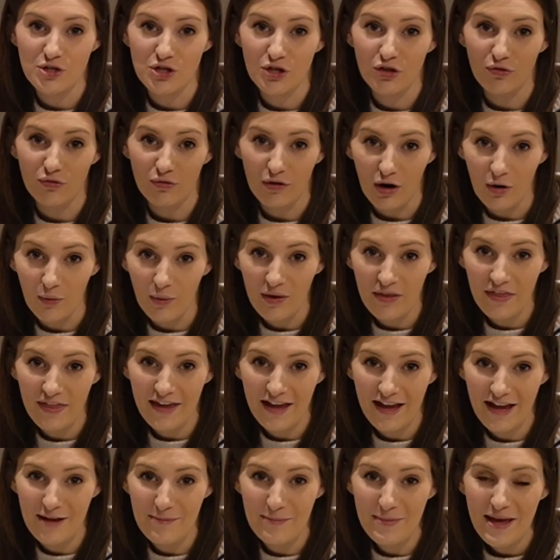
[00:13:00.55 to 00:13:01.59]
to grow with
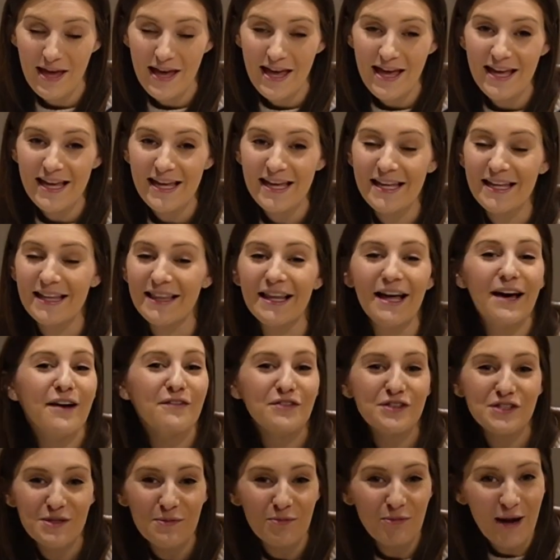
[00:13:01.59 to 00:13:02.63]
him. He
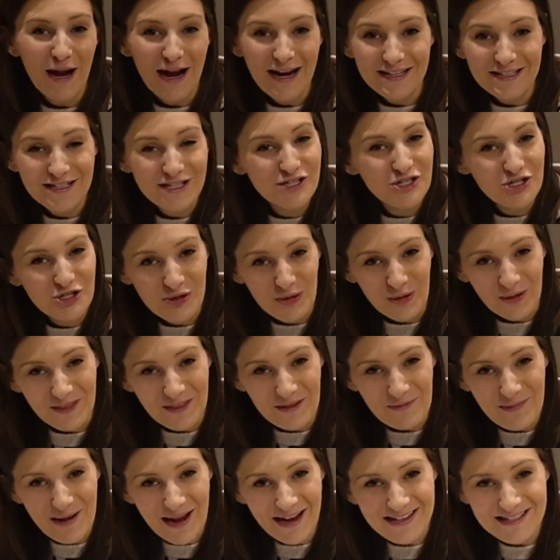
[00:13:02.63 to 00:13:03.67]
loves to practice shooting the
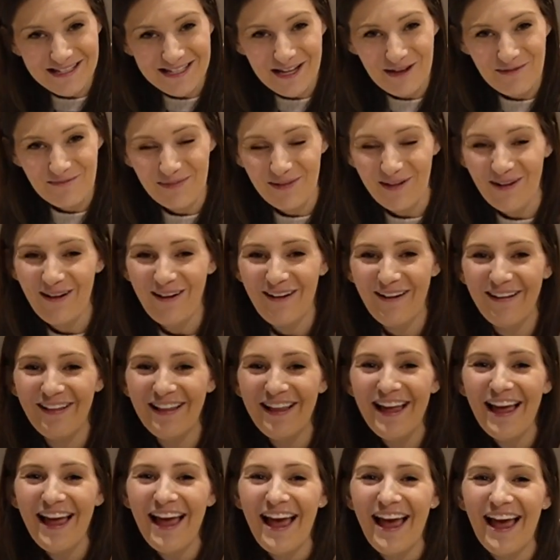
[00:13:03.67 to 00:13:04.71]
basketball
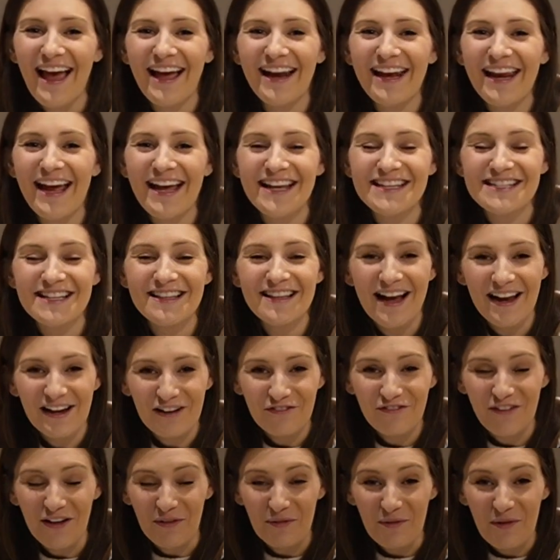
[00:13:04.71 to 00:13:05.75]
and has a lot of
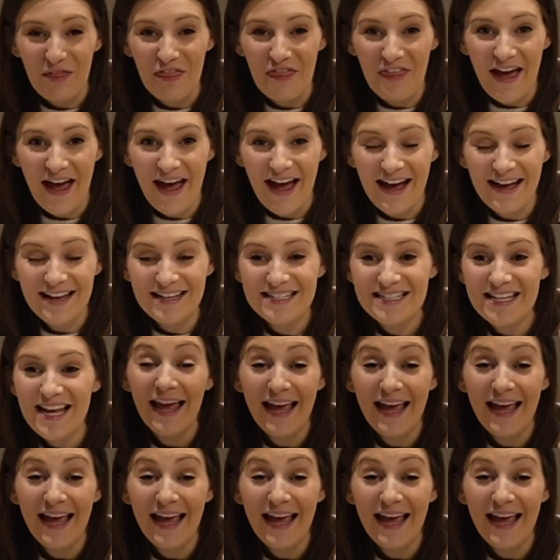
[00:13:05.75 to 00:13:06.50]
fun with that.